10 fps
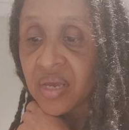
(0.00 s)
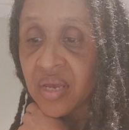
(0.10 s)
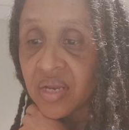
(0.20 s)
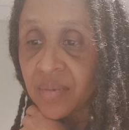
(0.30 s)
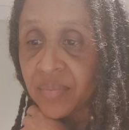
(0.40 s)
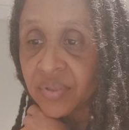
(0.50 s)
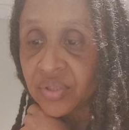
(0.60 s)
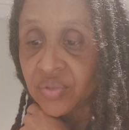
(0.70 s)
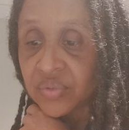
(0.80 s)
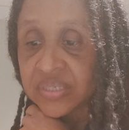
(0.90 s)
And number
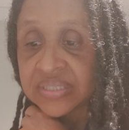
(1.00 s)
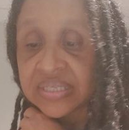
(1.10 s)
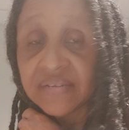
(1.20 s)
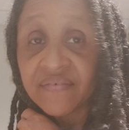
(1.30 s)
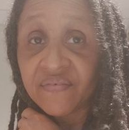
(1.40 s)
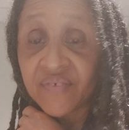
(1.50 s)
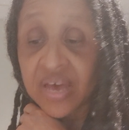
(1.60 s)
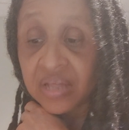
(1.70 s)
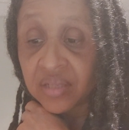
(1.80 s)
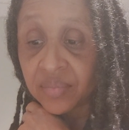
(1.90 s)
two, it is
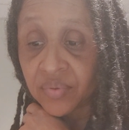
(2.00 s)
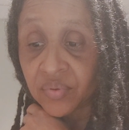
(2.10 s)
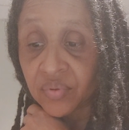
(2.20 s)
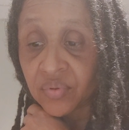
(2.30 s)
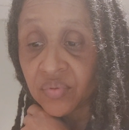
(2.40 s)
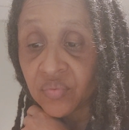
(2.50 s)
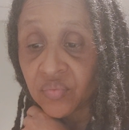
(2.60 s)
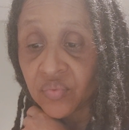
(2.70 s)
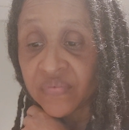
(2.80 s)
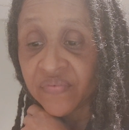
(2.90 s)
infallible,
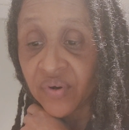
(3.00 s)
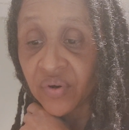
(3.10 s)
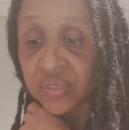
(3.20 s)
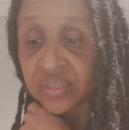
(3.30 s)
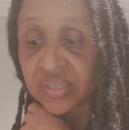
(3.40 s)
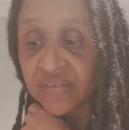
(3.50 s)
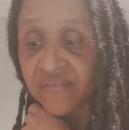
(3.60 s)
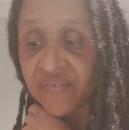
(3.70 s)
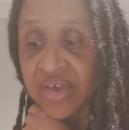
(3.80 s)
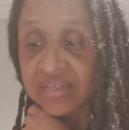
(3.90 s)
referring to the
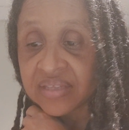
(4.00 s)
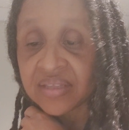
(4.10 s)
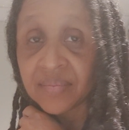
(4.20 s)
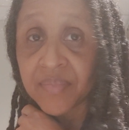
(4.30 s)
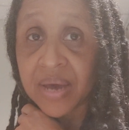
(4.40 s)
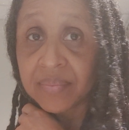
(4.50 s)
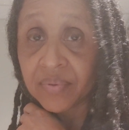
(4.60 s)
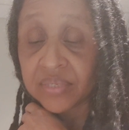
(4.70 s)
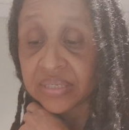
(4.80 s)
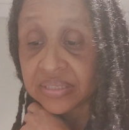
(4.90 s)
fact that the
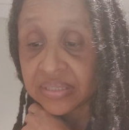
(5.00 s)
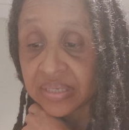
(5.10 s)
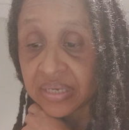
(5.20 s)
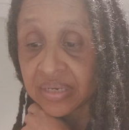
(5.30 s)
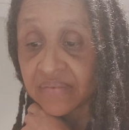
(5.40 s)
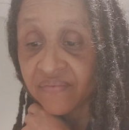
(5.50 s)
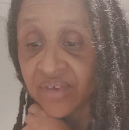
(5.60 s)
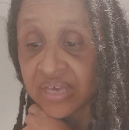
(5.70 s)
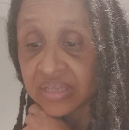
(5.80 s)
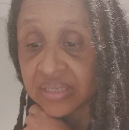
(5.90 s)
Bible is
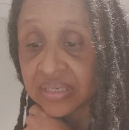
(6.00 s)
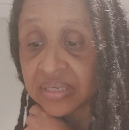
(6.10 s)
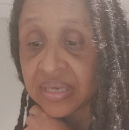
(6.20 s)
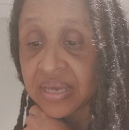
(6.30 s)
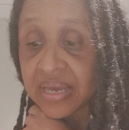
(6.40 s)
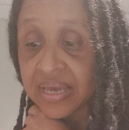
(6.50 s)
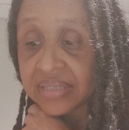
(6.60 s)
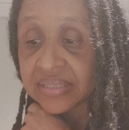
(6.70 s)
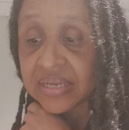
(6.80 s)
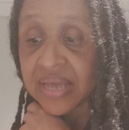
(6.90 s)
unfailing
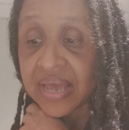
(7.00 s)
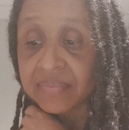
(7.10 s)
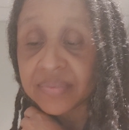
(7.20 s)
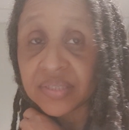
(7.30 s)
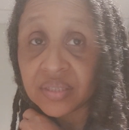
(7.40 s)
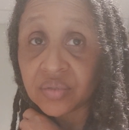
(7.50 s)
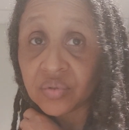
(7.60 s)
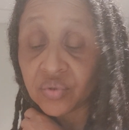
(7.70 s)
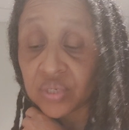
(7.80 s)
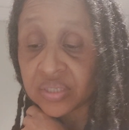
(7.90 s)
as an
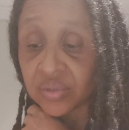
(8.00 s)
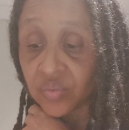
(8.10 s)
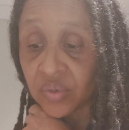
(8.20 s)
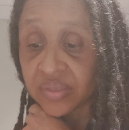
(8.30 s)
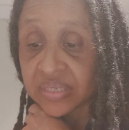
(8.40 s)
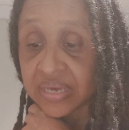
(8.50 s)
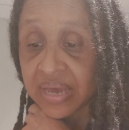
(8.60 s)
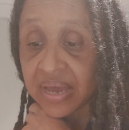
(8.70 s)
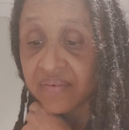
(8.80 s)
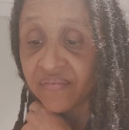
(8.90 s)
absolute trustworthy
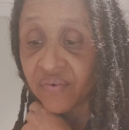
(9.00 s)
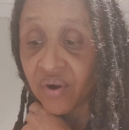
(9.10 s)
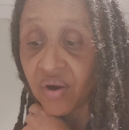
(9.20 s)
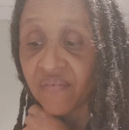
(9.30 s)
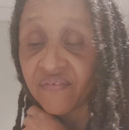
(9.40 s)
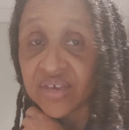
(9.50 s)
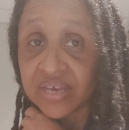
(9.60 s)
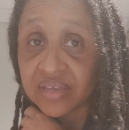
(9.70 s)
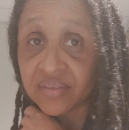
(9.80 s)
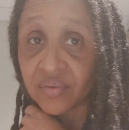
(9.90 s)
guide for our
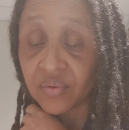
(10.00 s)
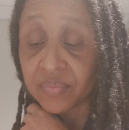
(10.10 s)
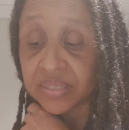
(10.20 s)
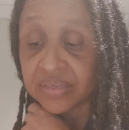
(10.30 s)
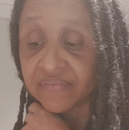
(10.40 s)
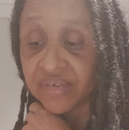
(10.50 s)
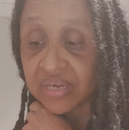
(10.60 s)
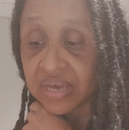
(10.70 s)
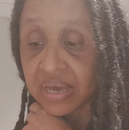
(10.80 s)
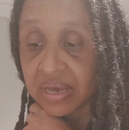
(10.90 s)
faith or belief
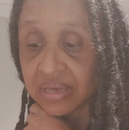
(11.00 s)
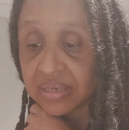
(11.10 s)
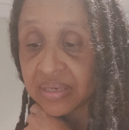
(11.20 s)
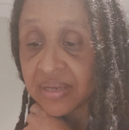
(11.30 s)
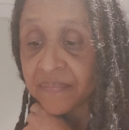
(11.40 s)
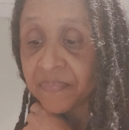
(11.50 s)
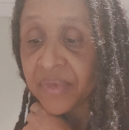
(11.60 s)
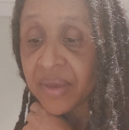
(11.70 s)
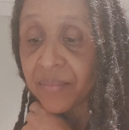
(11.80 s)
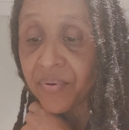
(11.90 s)
in God
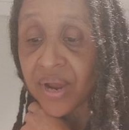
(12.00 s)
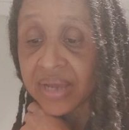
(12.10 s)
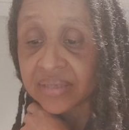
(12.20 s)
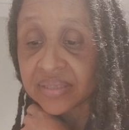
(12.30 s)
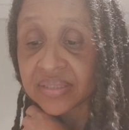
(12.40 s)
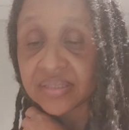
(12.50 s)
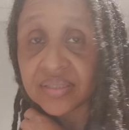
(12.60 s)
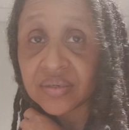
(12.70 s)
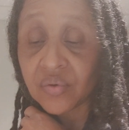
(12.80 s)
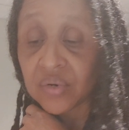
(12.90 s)
and practice
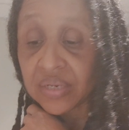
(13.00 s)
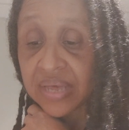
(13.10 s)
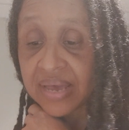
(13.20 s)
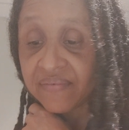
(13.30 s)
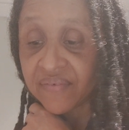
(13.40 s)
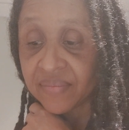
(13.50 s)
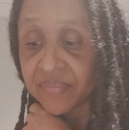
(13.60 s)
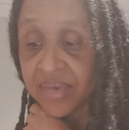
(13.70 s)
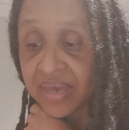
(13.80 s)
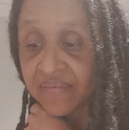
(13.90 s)
or life and
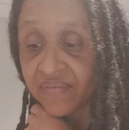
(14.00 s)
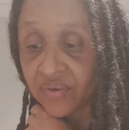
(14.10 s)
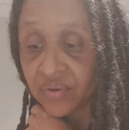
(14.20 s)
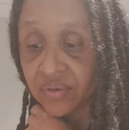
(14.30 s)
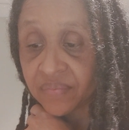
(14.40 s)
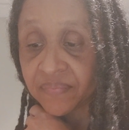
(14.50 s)
behavior.